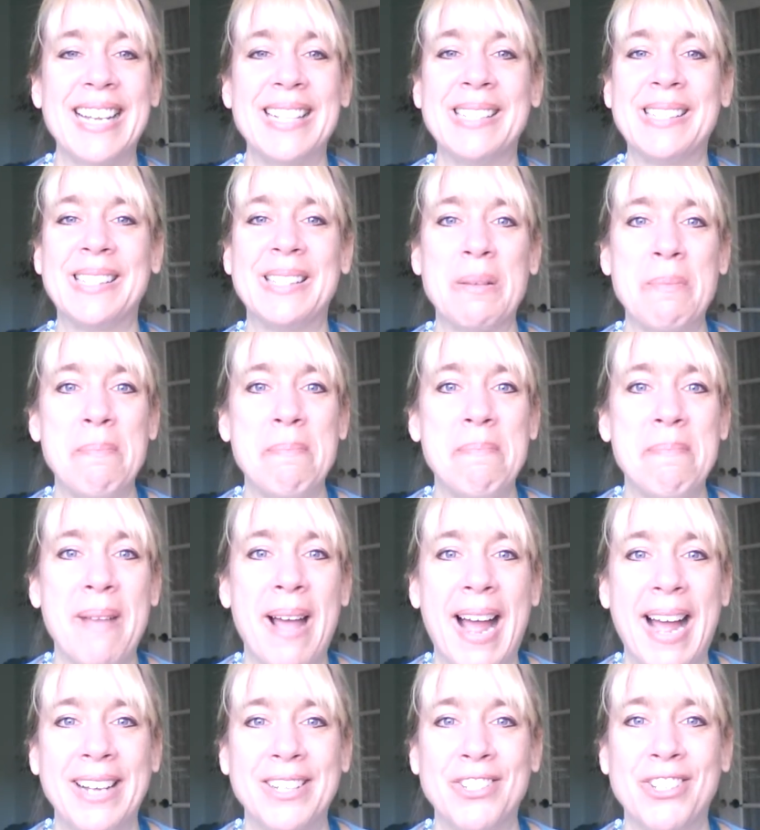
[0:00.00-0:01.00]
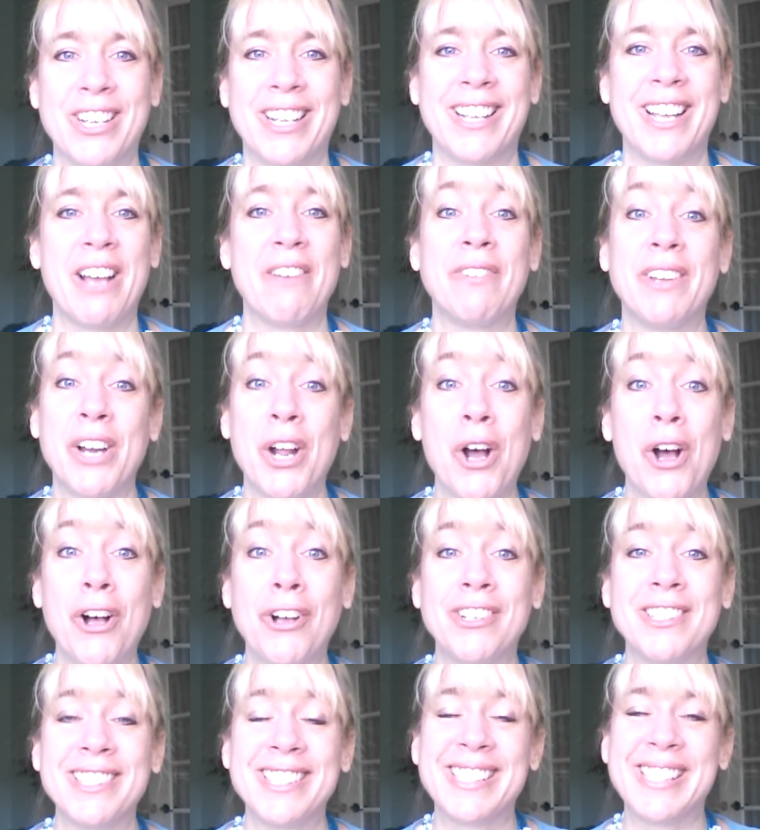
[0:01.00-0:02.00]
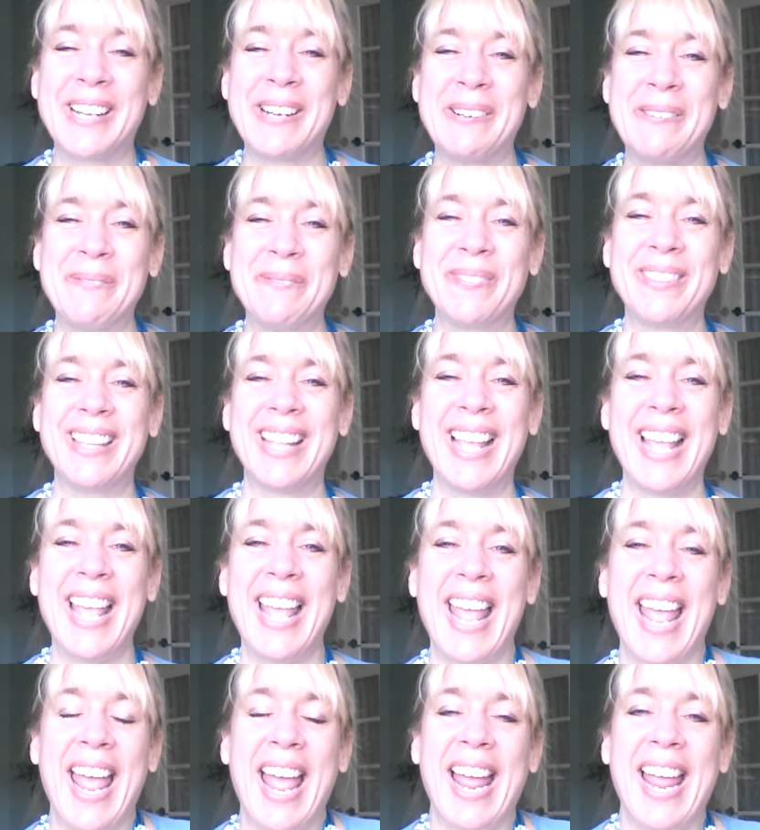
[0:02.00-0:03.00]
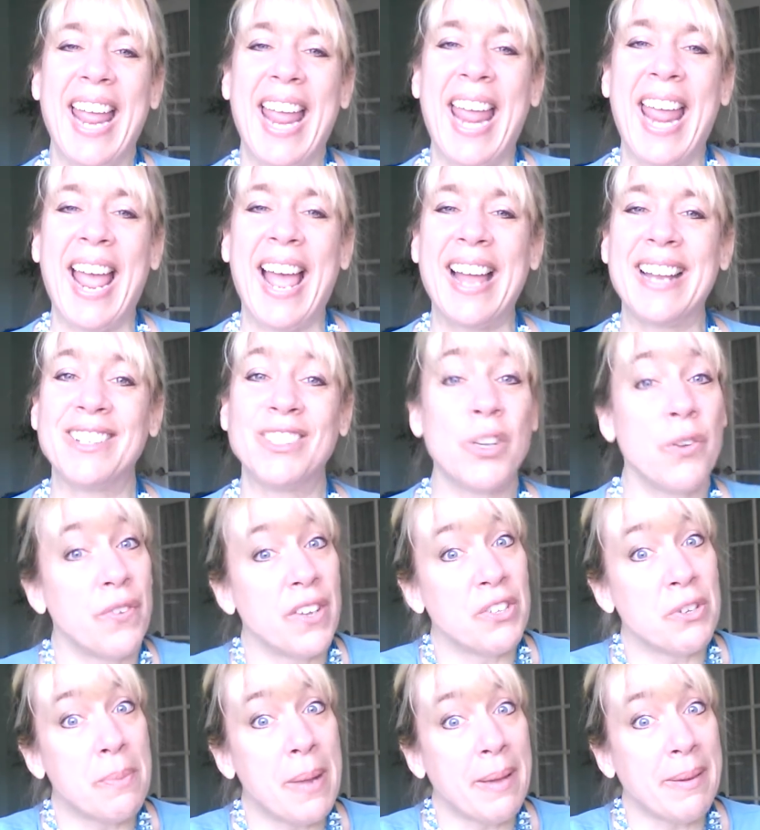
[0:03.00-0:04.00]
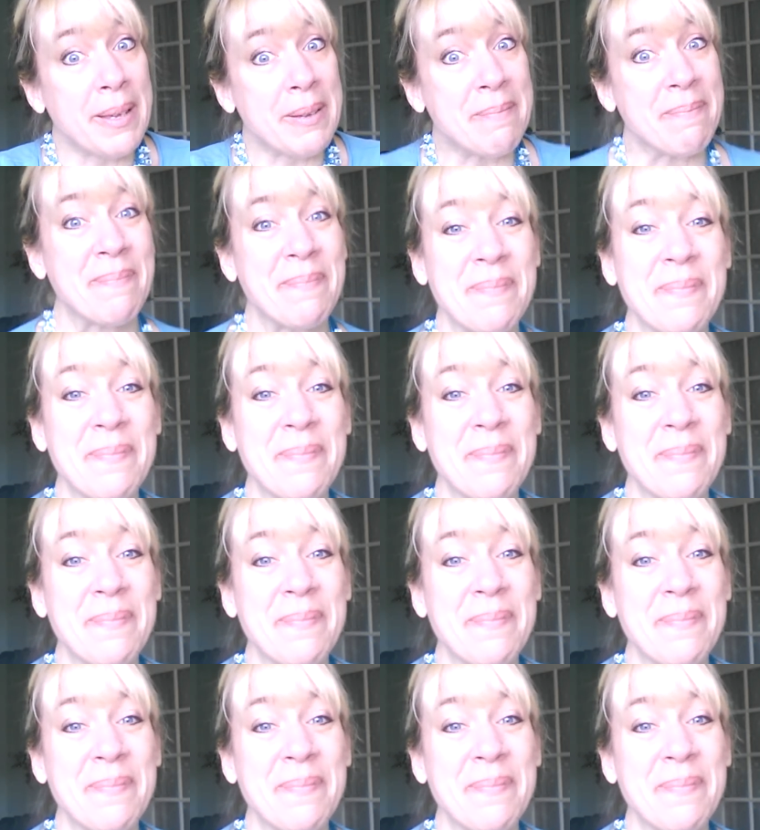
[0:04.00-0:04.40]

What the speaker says: is the magic of it all. So, and go feed your baby.